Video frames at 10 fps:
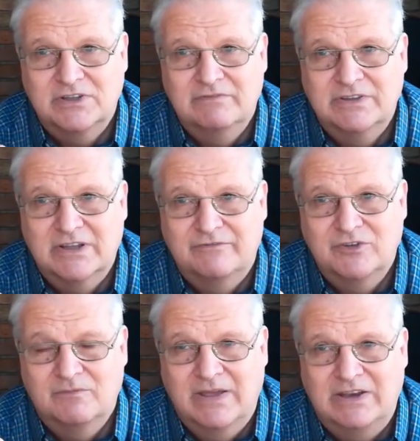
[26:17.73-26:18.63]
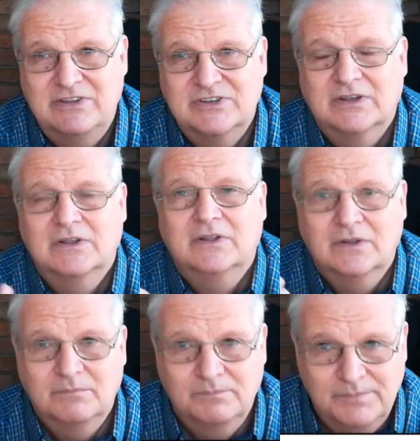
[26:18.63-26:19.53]
even if you're a manager,
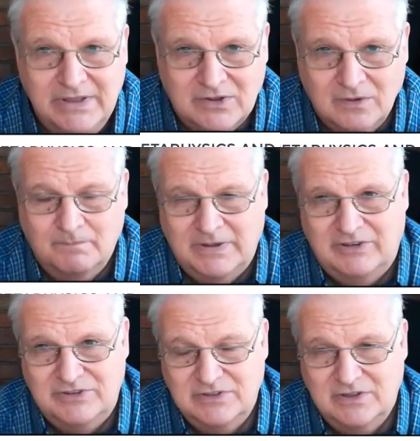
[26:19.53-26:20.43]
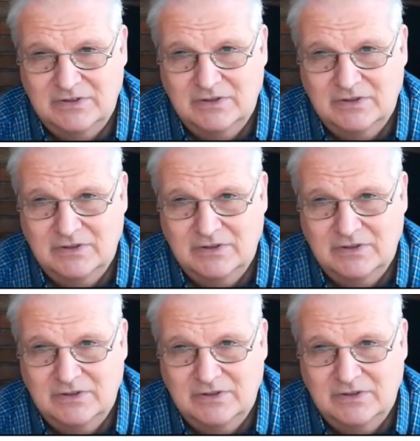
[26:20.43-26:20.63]
be compassionate.